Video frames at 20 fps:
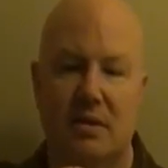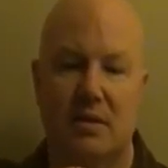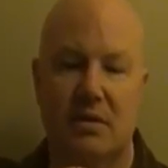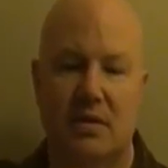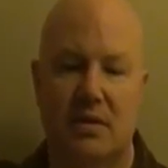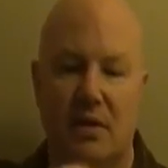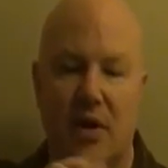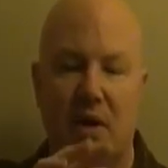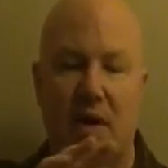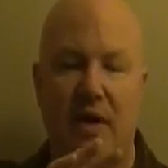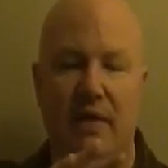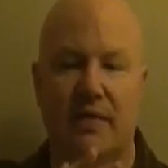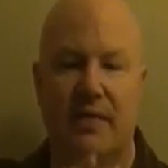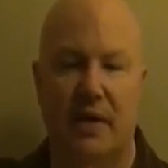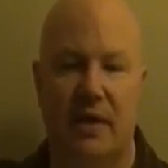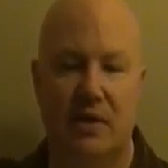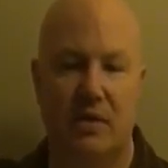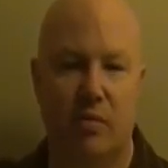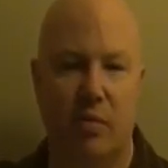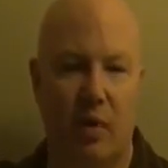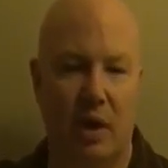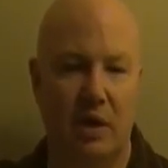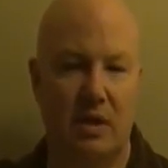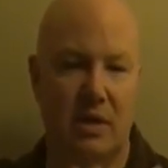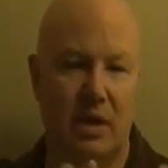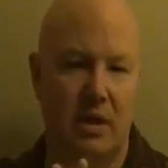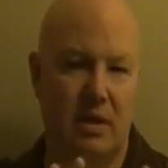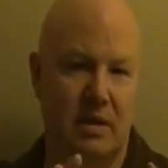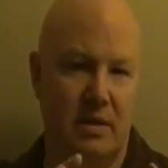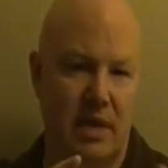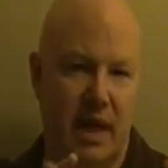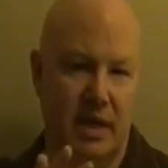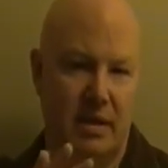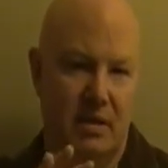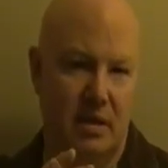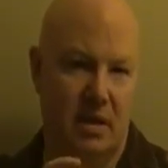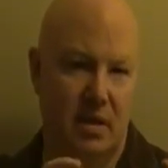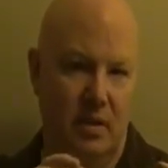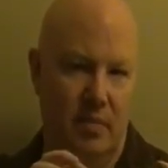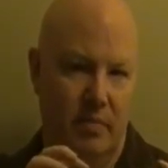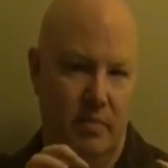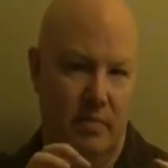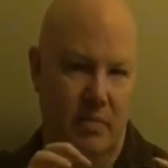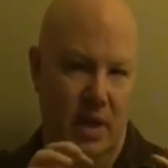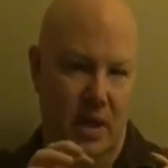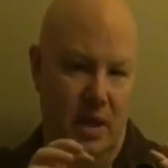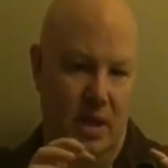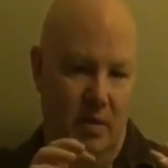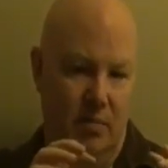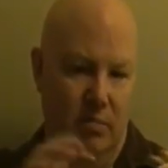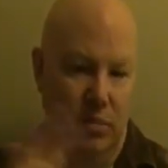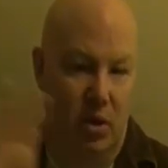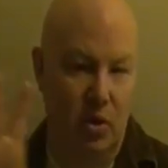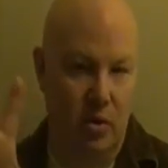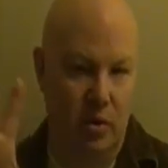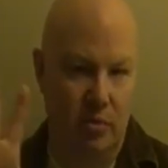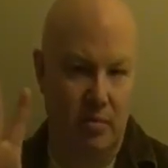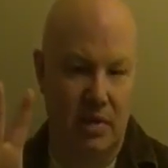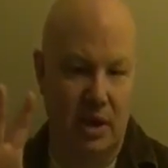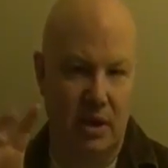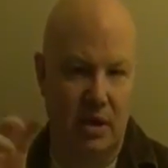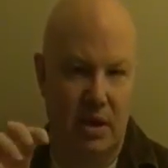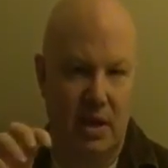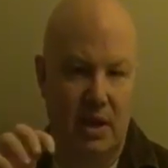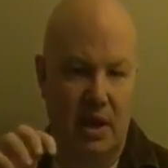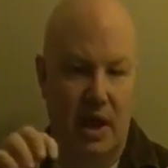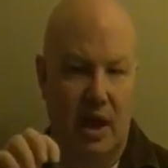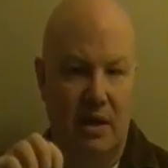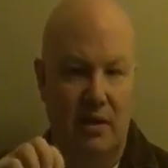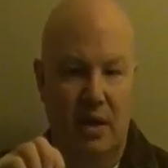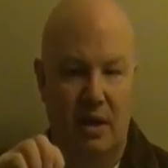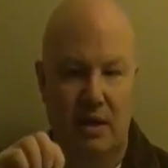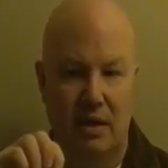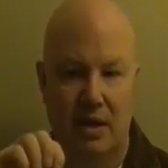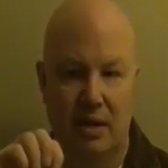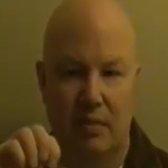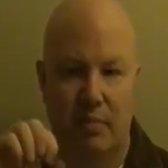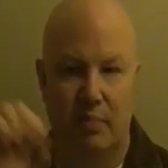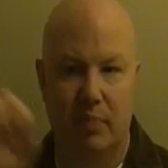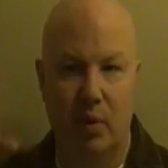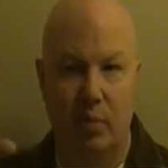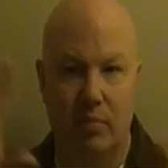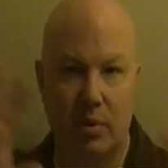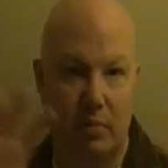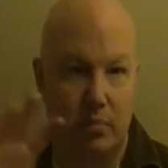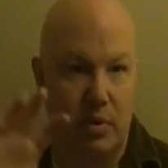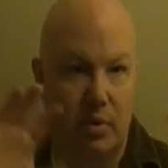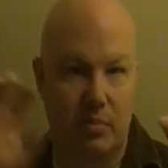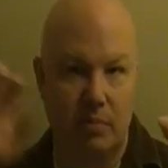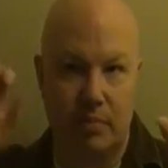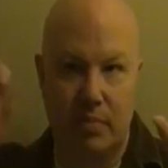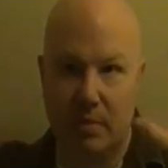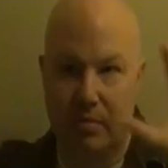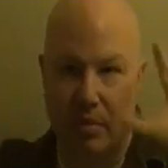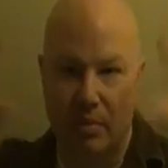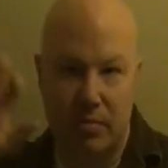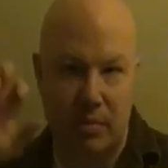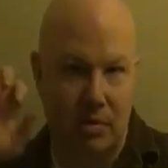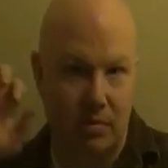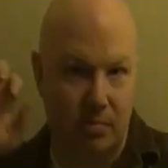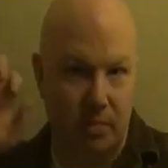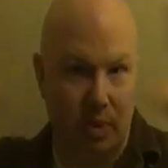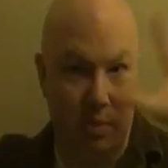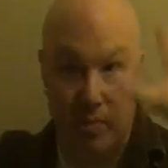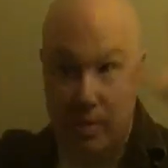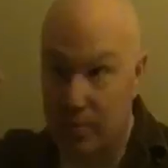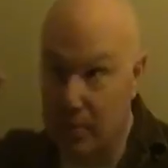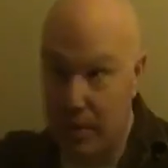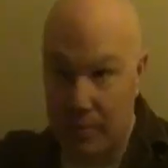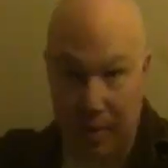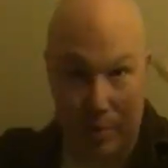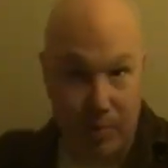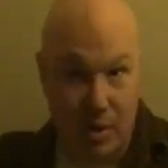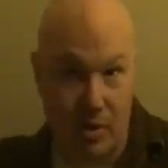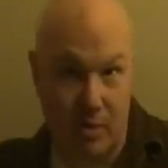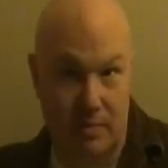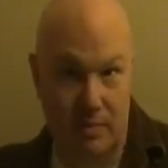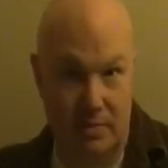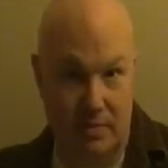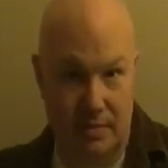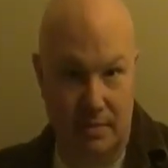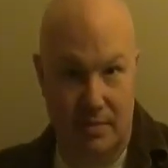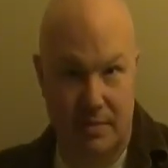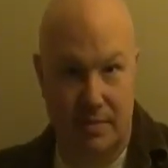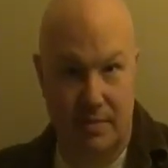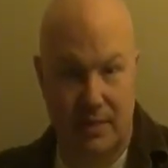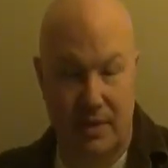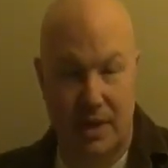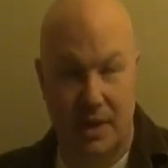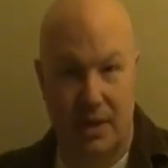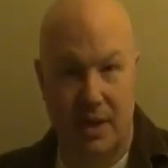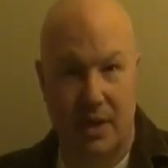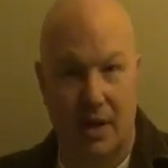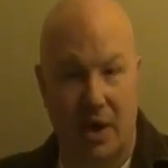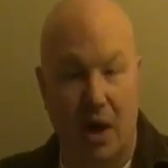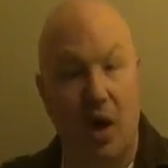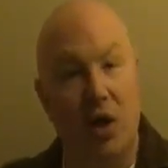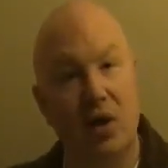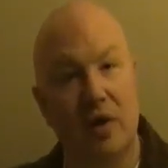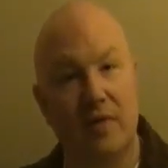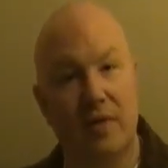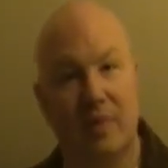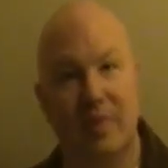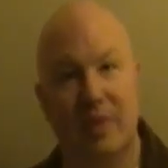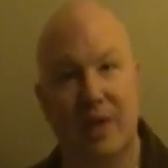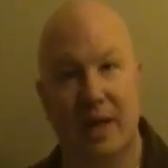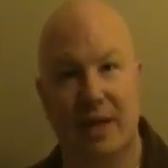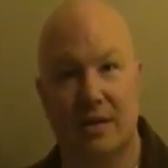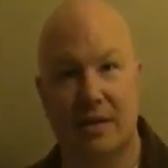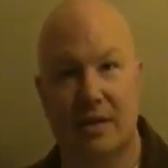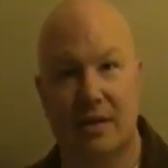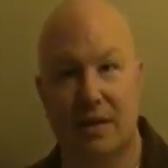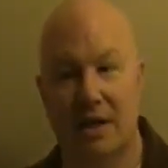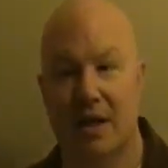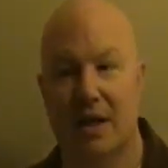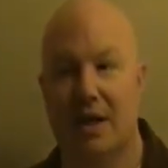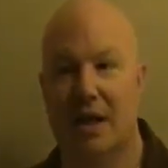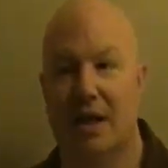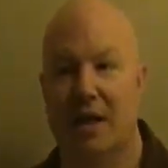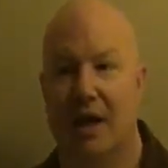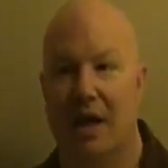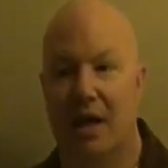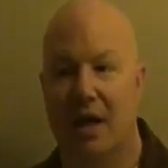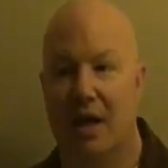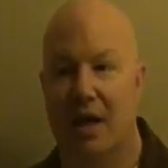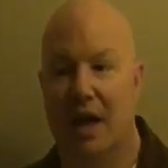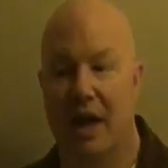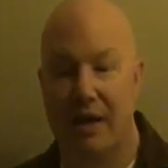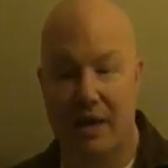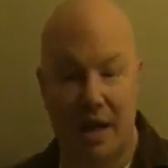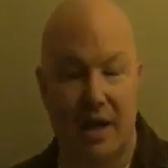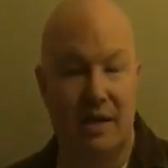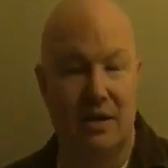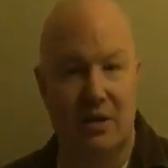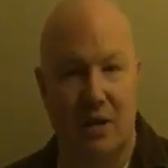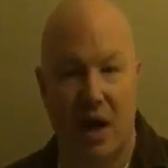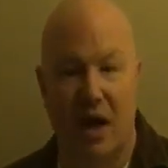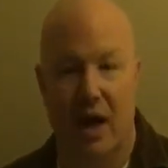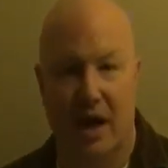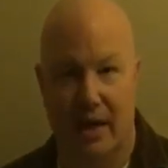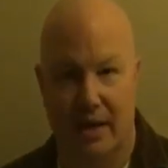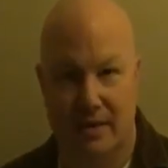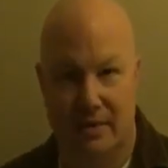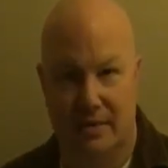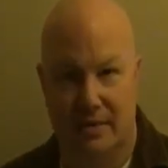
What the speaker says: start off as one nice little bloom, and then boom, boom, boom, boom, boom, boom, boom, boom, boom, boom, boom, all over the place, and then it's gone.